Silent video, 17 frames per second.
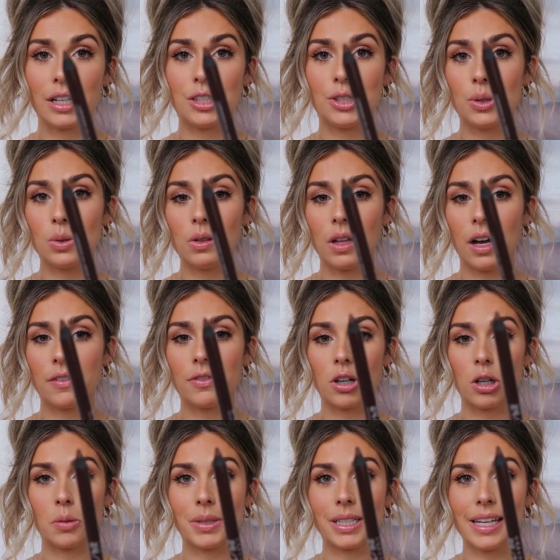I do love
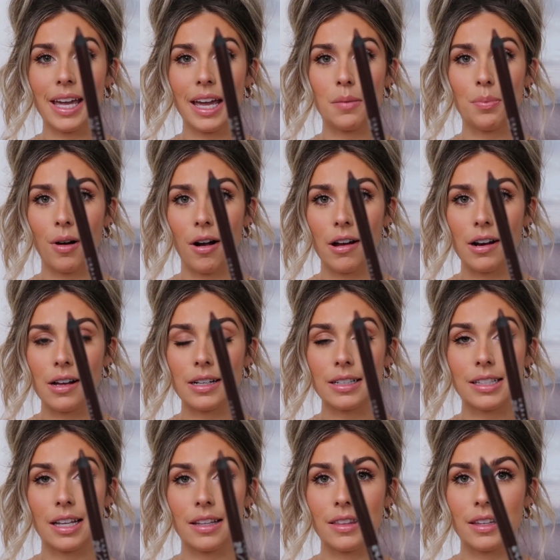Urban Decay
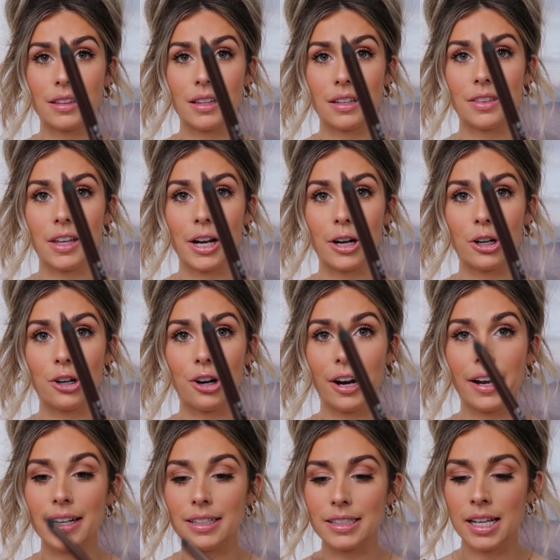products. I think that they are
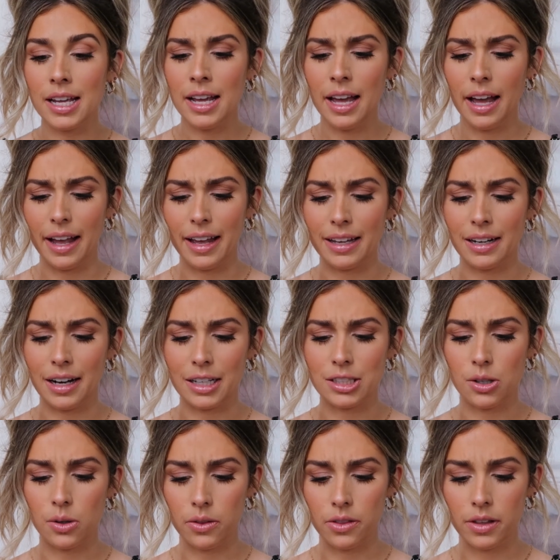great, and I
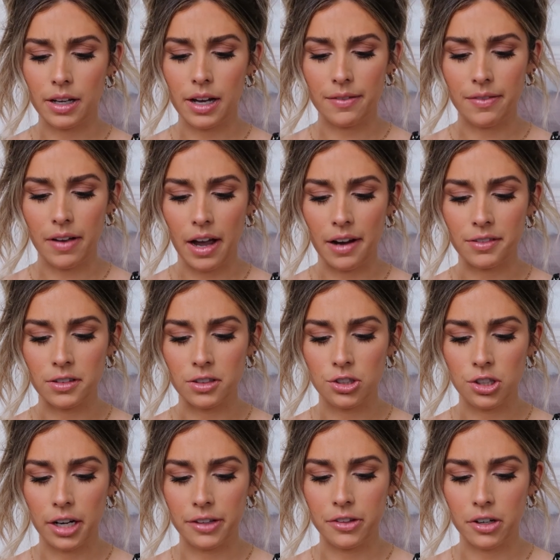don't think I've ever
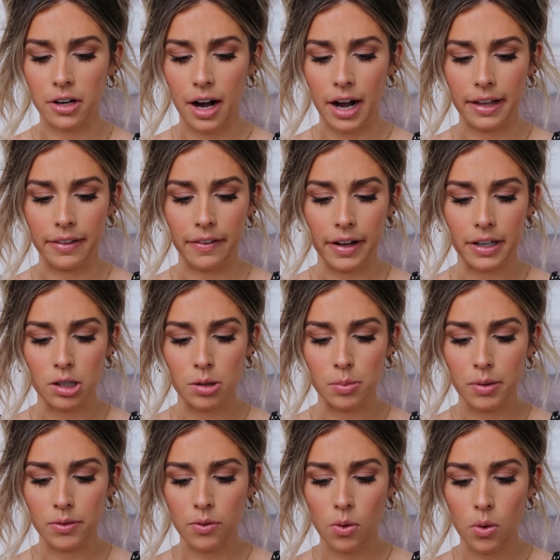tried their eyeliner
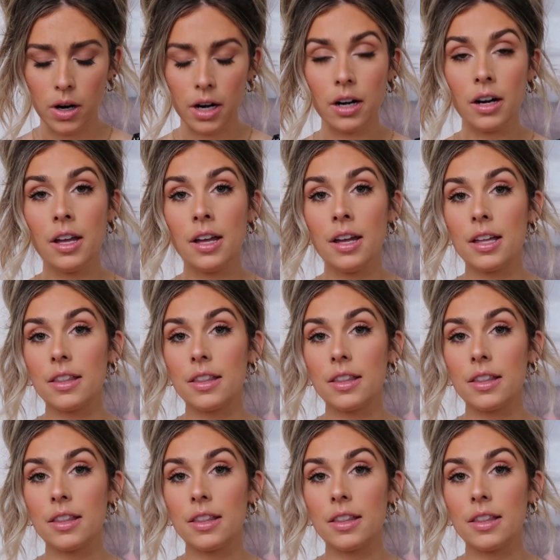before.